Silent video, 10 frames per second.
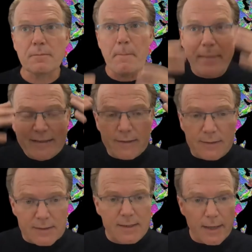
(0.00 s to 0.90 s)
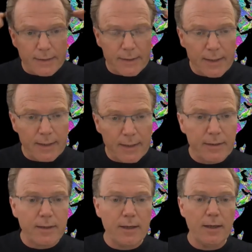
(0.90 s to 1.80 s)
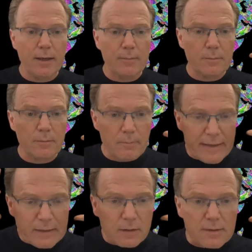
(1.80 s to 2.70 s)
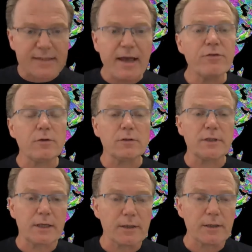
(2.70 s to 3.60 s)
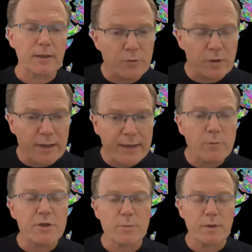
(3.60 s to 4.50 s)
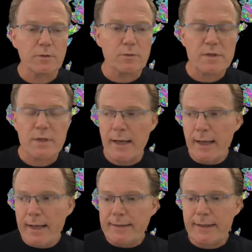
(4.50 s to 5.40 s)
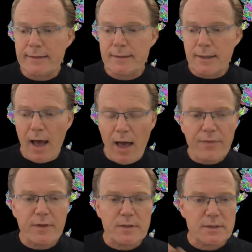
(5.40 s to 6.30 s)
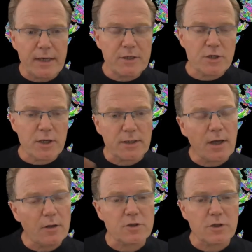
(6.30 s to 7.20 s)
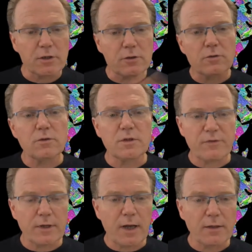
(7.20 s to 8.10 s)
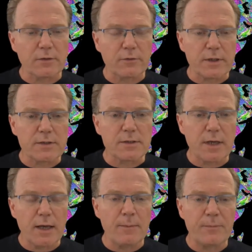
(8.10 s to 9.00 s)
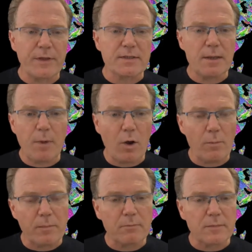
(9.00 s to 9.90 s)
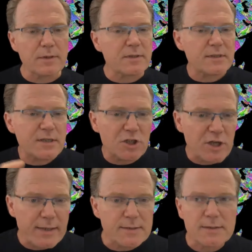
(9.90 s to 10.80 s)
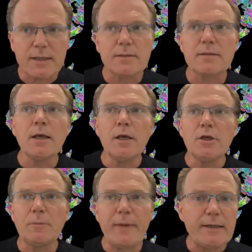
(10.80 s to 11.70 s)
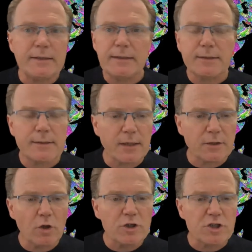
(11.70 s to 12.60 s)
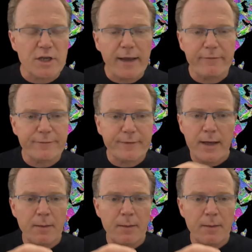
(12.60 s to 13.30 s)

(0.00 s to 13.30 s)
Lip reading: meta design, a mental scaffolding through the language we use that others nature and culture into two different categories, that somehow suggests that humanity and technology have